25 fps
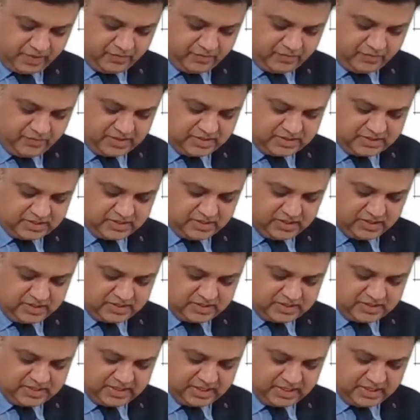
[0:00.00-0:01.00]
First year,
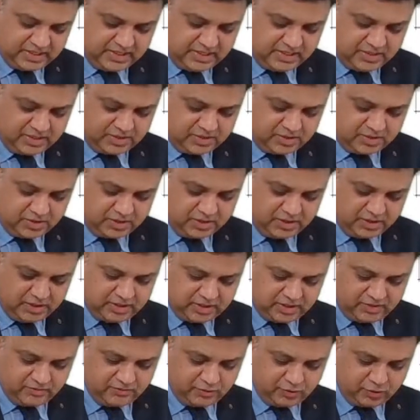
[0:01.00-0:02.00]
second year, third year
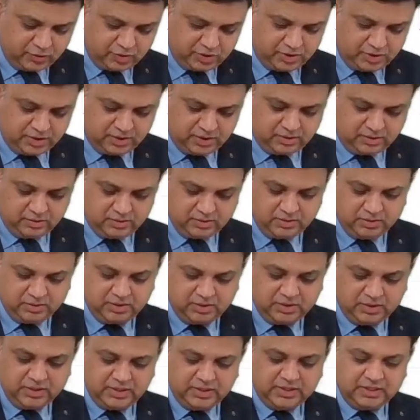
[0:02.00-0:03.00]
and fourth year.
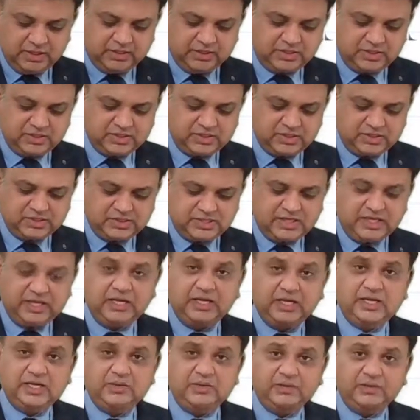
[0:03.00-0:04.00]
This is the
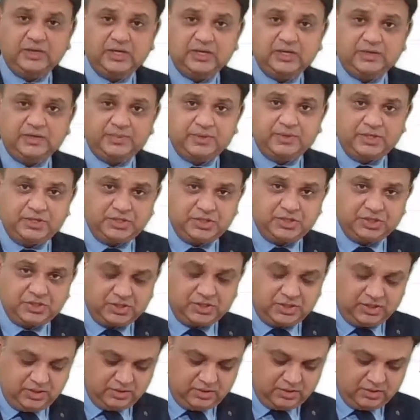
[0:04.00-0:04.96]
incremental depreciation.